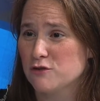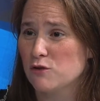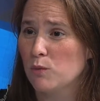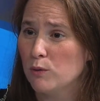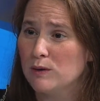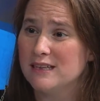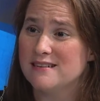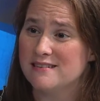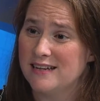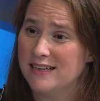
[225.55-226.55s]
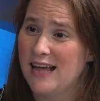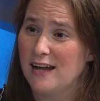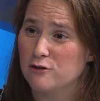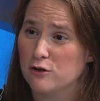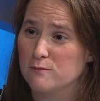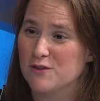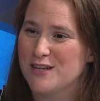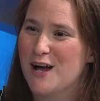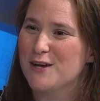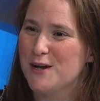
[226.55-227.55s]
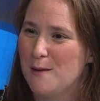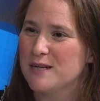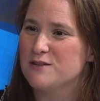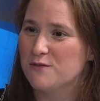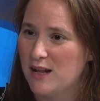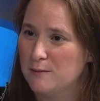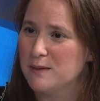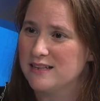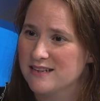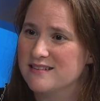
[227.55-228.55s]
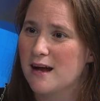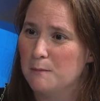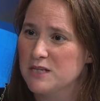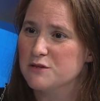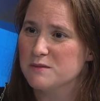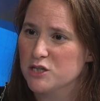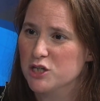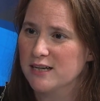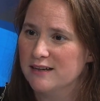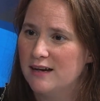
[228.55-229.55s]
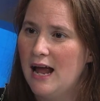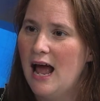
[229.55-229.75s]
So we're really seeing that in terms of the economic development that's come into Michigan.